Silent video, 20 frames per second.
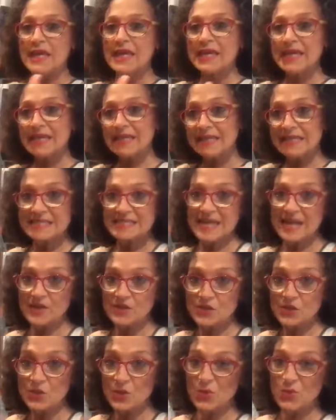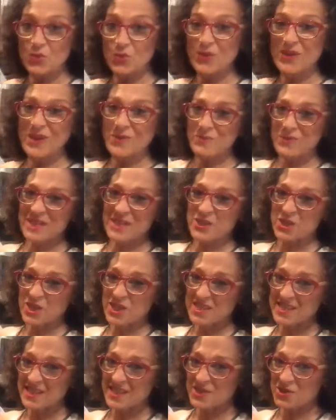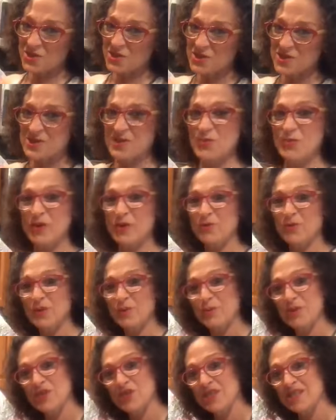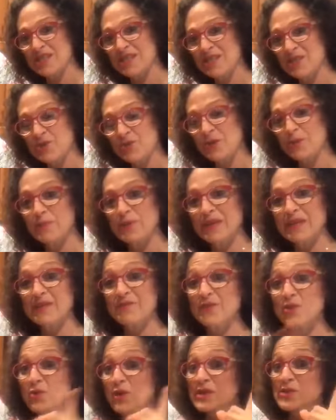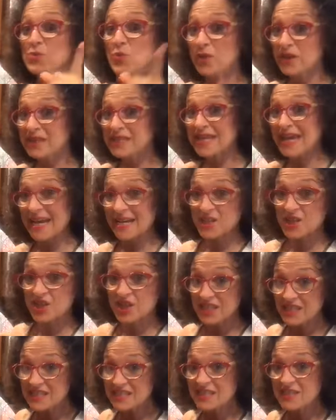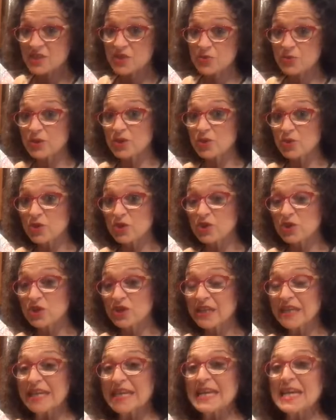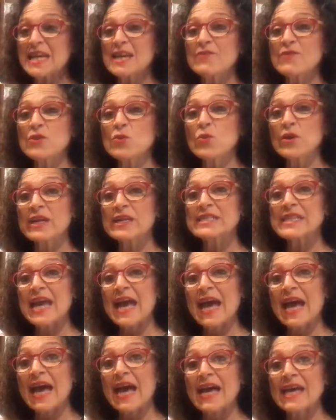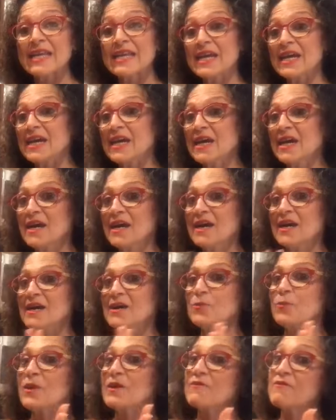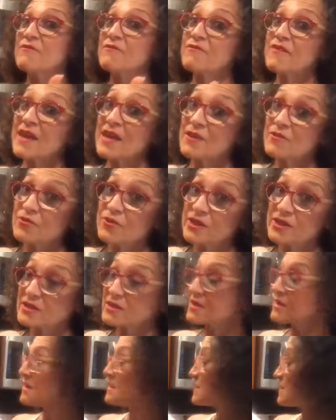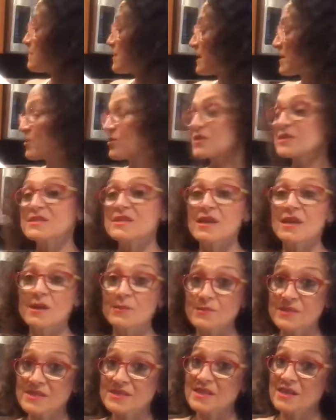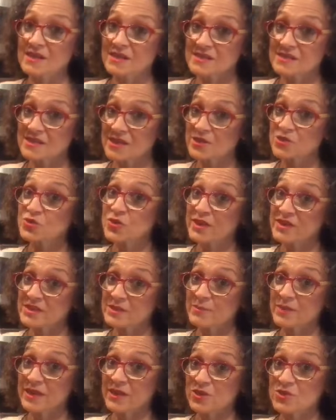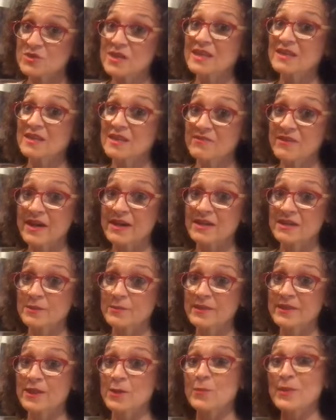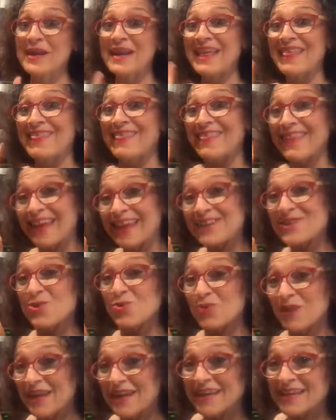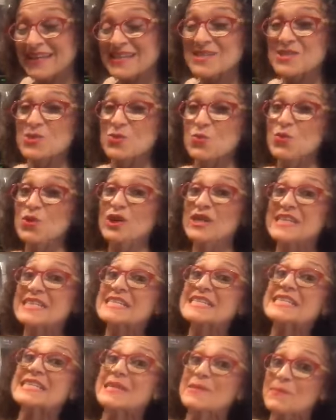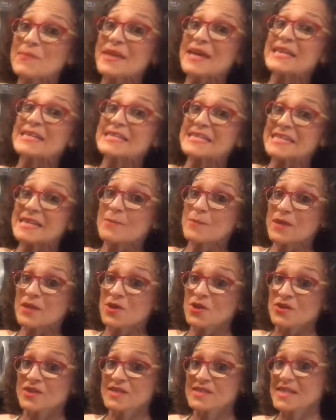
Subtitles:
in this household, we're not big cheese eaters, so we don't really put cheese into it. But if you guys wanted to add cheese into it, you could. If you wanted to add my favorite tomatoes, sun-dried tomatoes, I love adding them in there, but they don't like it. So we're going to skip that step here at this